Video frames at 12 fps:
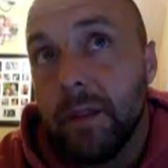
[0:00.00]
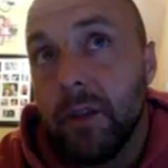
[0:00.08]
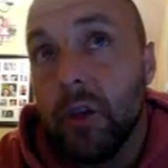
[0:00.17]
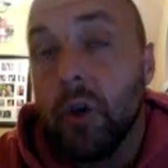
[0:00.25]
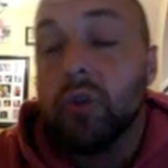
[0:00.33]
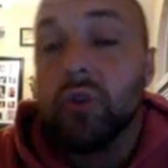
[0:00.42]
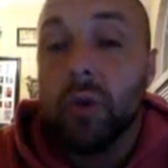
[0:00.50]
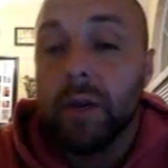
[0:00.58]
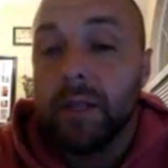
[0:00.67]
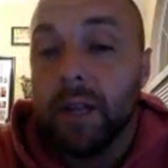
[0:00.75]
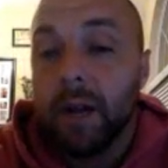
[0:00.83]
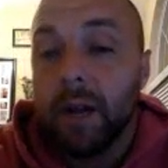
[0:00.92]
Yo
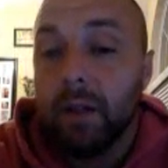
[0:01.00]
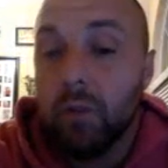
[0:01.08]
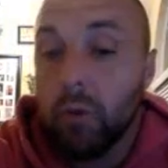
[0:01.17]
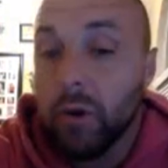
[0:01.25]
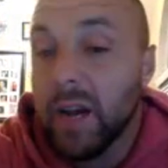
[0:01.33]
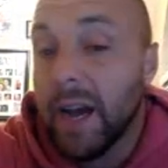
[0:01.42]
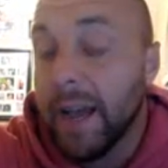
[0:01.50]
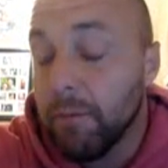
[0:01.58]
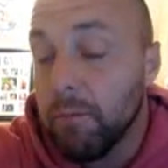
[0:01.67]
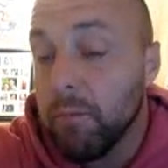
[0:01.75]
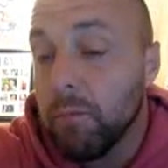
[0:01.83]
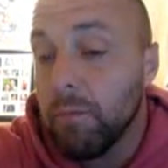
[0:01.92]
soy trabajador.
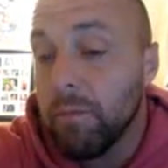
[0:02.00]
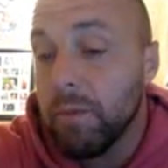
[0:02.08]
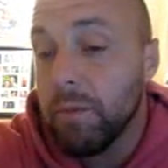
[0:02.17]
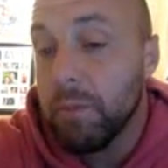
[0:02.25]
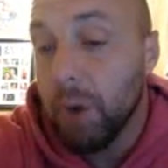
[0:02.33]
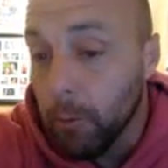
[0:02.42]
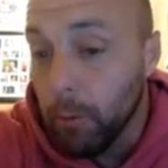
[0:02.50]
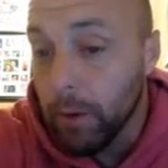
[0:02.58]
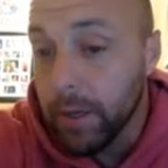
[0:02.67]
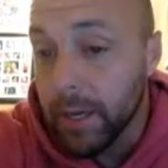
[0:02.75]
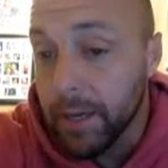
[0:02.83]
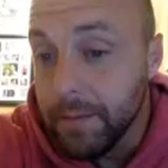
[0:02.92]
I am
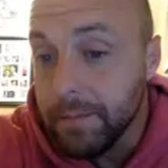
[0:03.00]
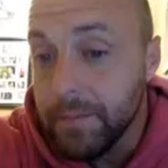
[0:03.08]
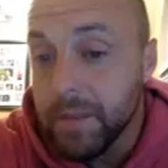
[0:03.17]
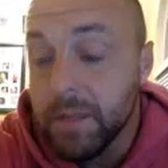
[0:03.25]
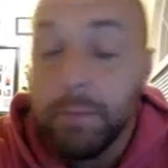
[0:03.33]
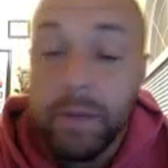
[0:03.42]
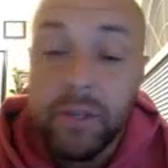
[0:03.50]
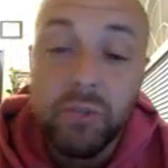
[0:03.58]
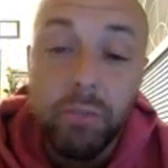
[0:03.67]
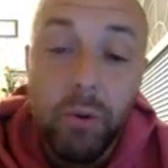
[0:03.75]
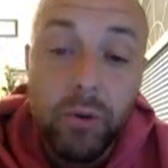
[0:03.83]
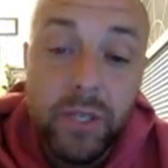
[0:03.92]
hardworking. Mi
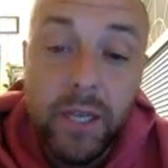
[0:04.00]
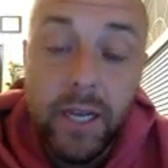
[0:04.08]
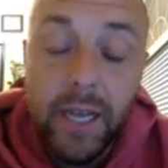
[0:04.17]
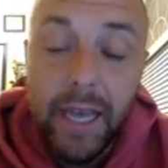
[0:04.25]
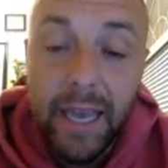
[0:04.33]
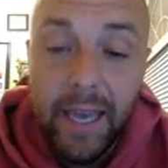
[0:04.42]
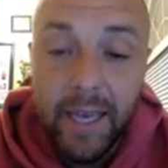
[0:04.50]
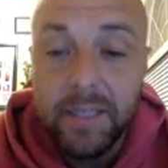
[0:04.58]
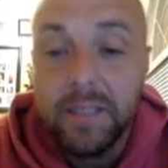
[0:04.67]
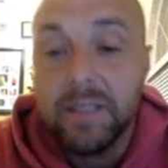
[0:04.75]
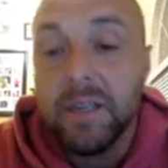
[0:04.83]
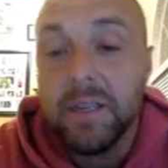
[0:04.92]
esposa
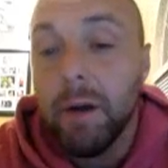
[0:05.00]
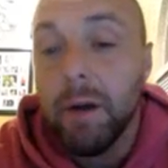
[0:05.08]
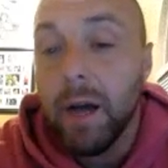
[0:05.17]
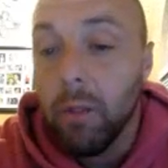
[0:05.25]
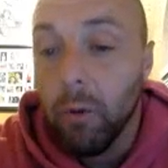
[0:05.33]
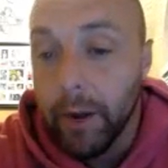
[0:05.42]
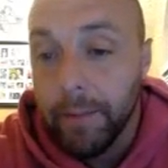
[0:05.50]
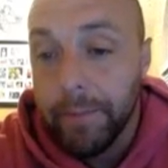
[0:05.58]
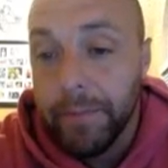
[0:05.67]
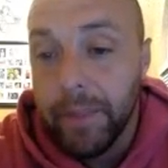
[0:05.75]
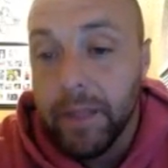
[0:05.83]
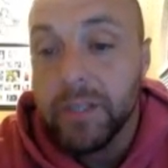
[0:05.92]
es trabajadora.
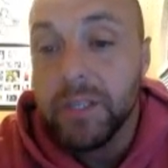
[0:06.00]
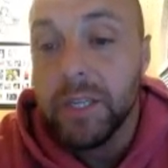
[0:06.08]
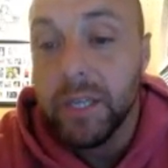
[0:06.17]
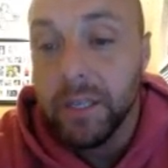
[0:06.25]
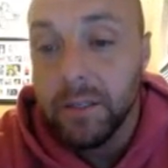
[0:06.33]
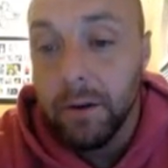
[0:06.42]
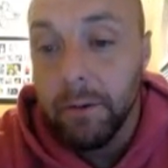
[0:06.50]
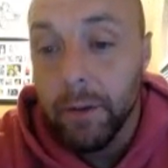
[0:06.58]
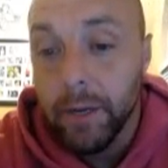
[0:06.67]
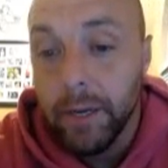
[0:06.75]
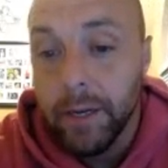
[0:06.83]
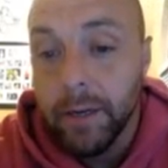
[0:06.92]
She is
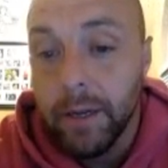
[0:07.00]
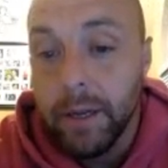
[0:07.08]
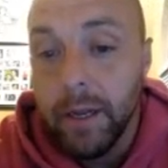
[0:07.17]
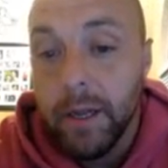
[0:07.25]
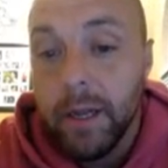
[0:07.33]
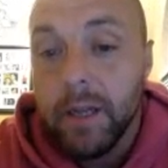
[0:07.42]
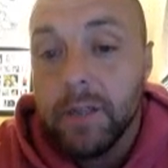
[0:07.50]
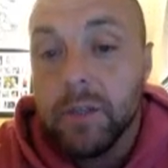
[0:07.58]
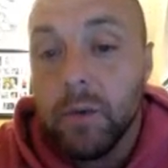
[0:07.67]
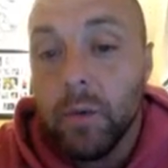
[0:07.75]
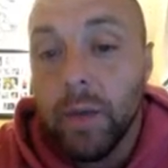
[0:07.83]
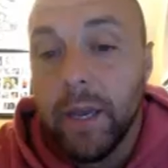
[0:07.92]
hardworking.
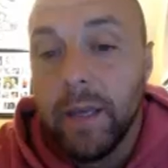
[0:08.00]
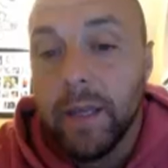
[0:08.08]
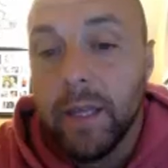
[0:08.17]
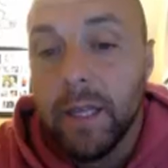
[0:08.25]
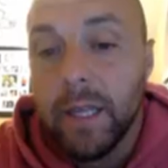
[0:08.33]
So it